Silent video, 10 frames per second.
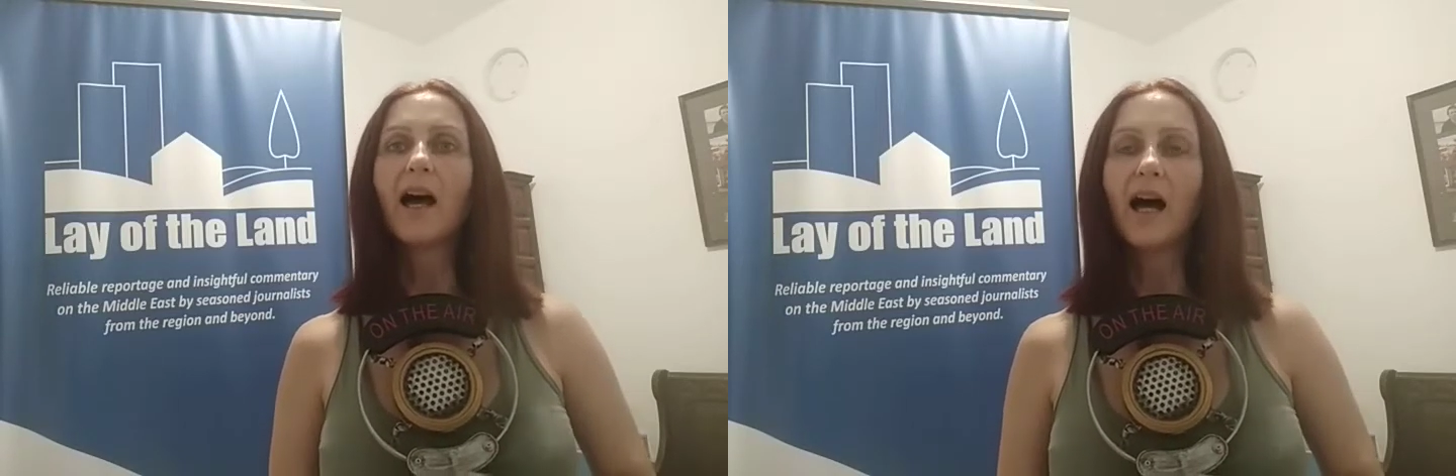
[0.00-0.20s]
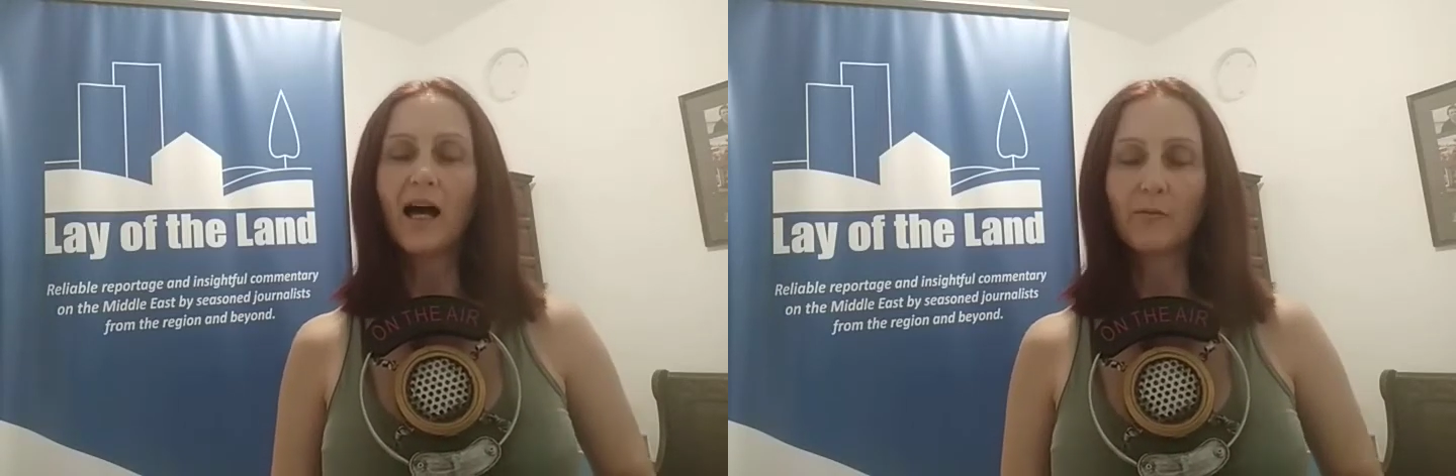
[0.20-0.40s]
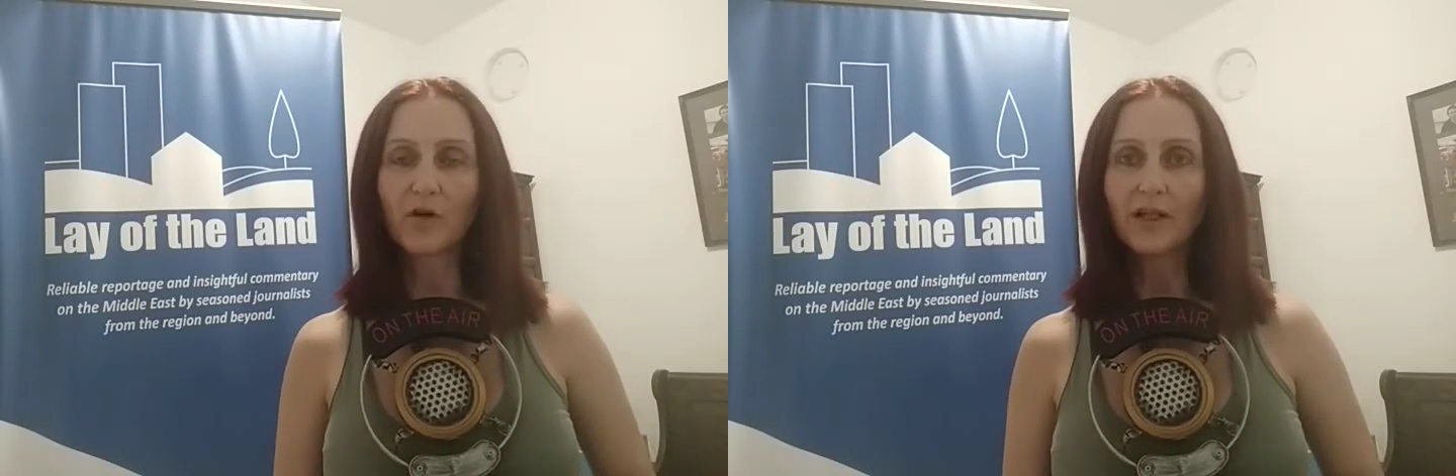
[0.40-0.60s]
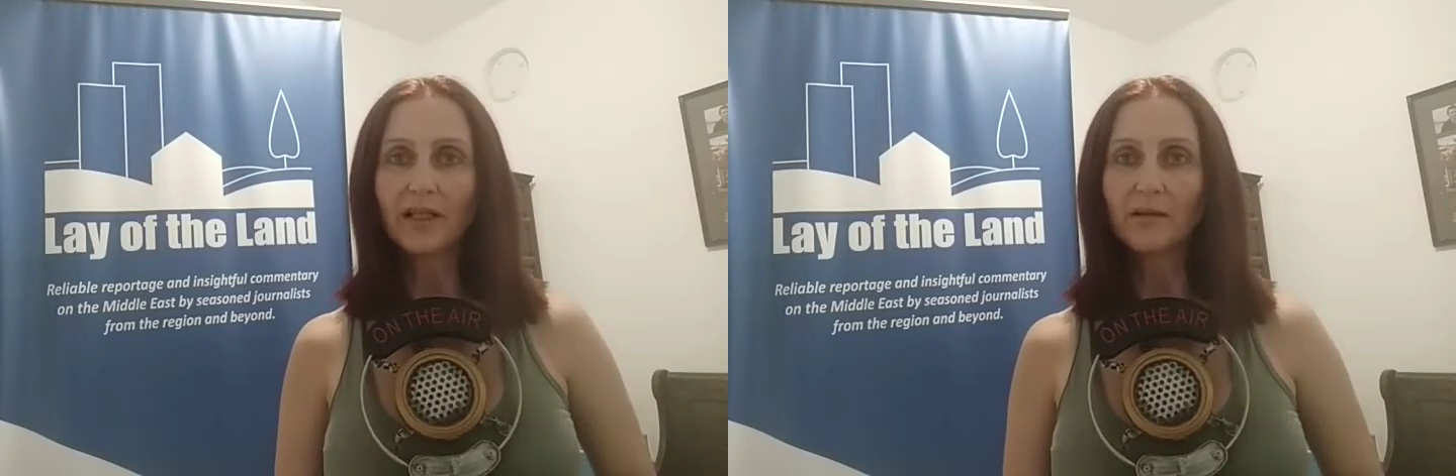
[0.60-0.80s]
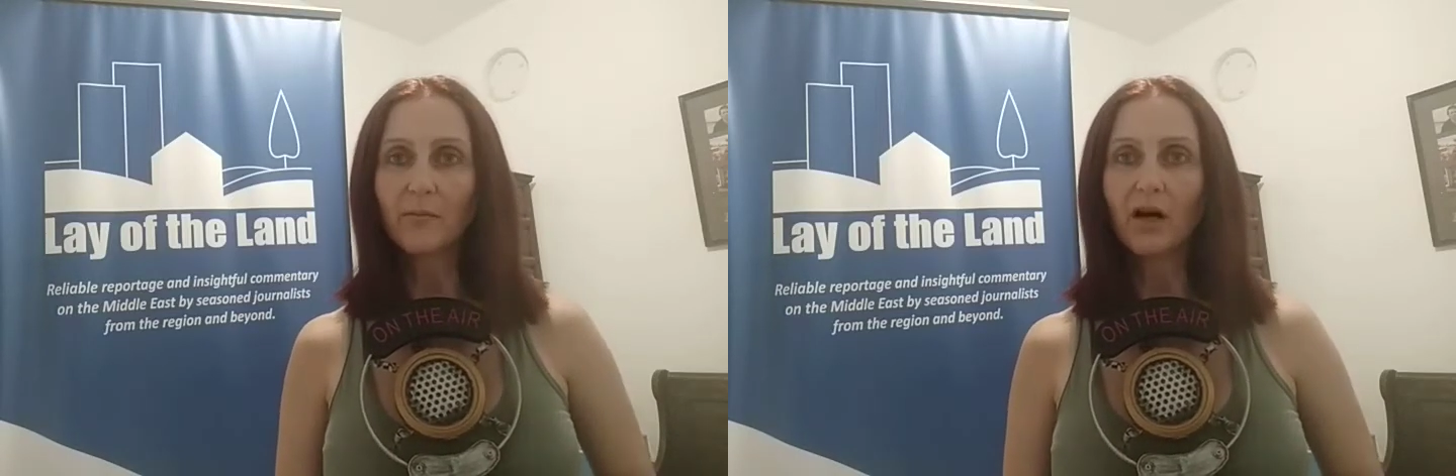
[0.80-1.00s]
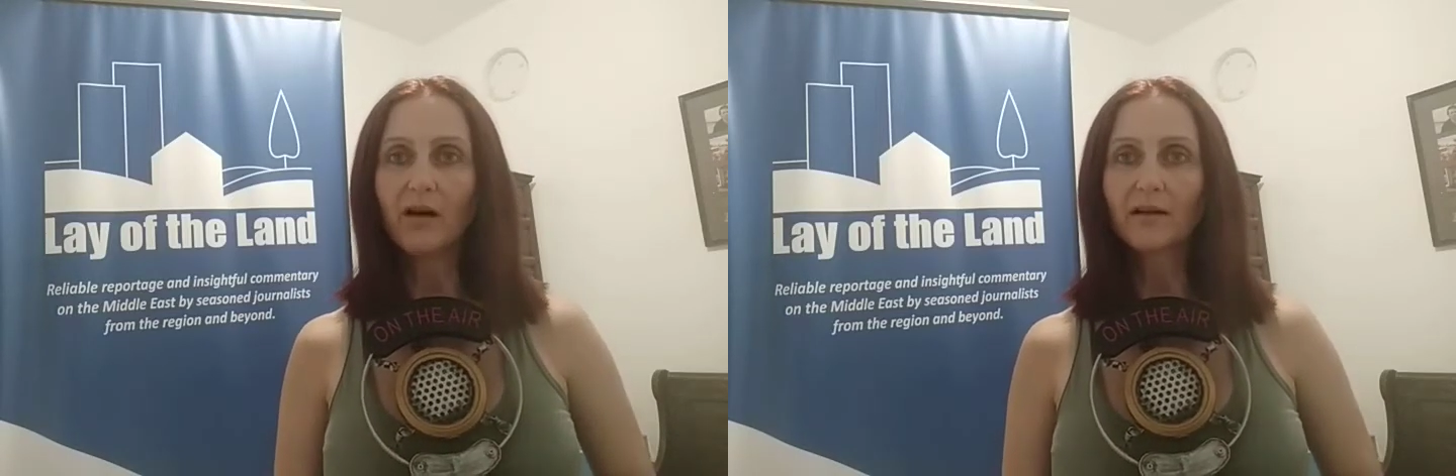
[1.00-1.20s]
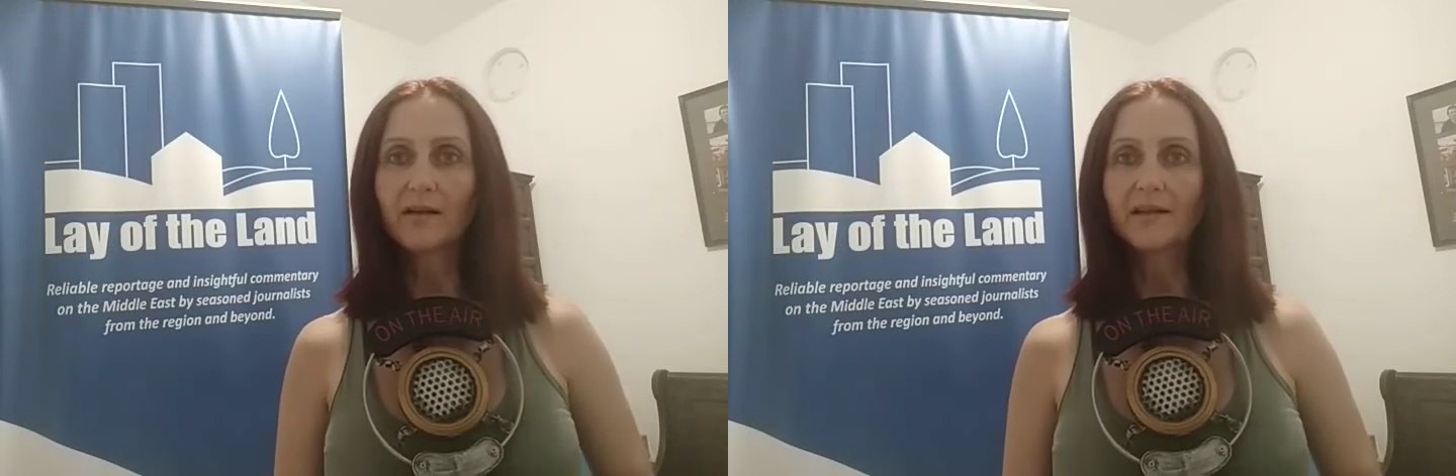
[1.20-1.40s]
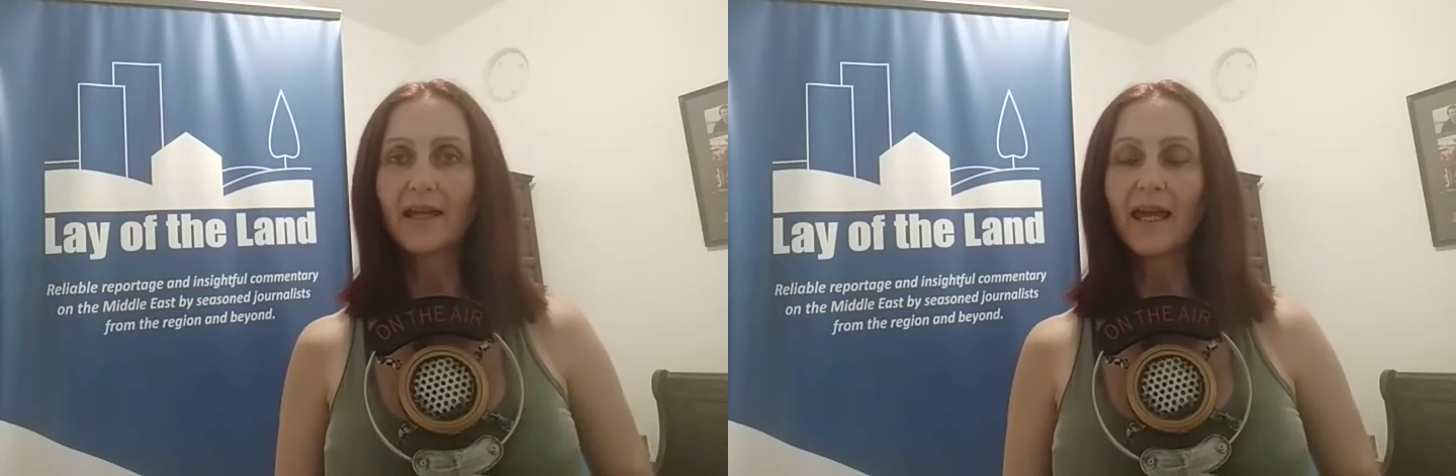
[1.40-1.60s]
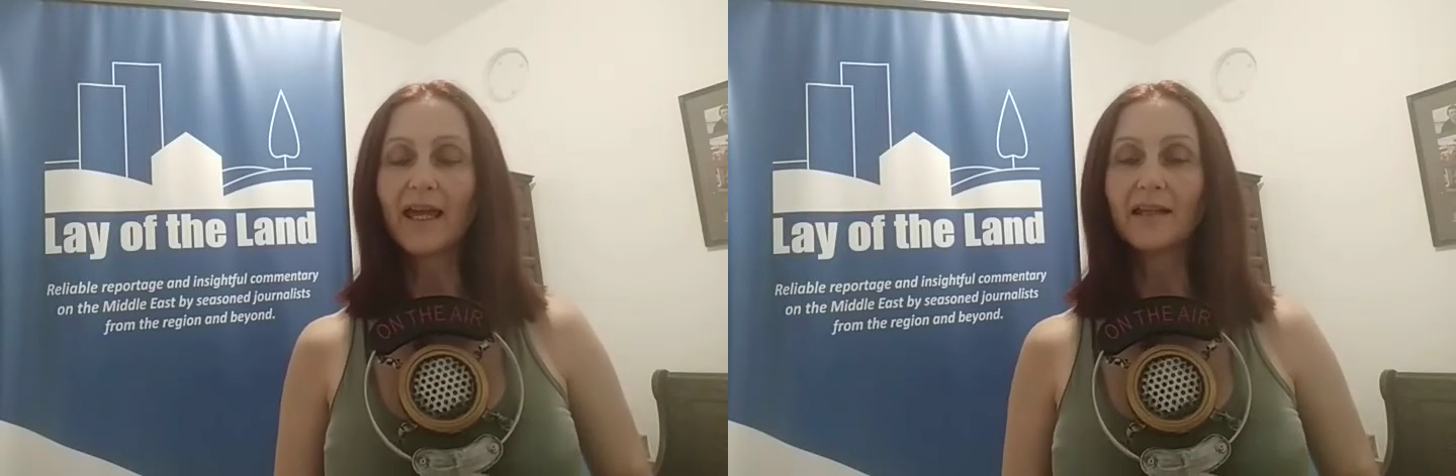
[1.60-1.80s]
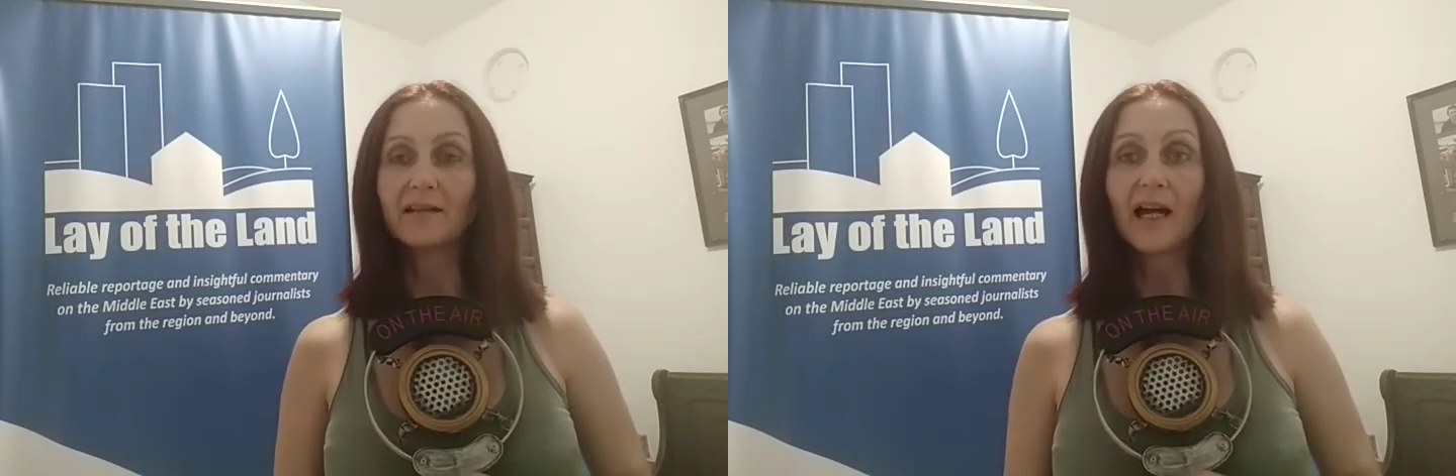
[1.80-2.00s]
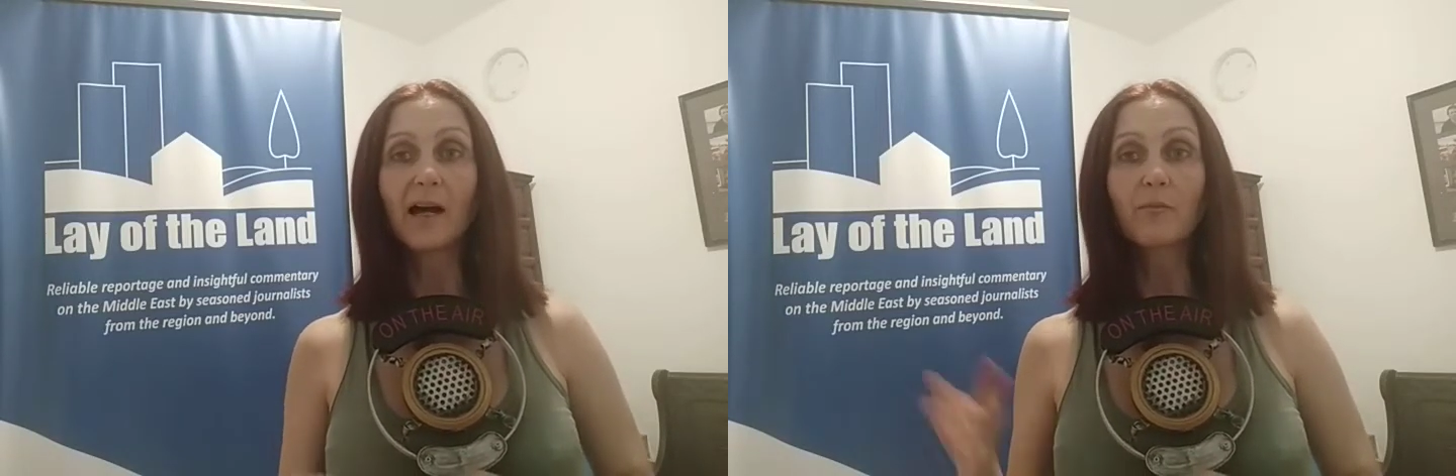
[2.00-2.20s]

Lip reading: I'm Rolene Marks, and I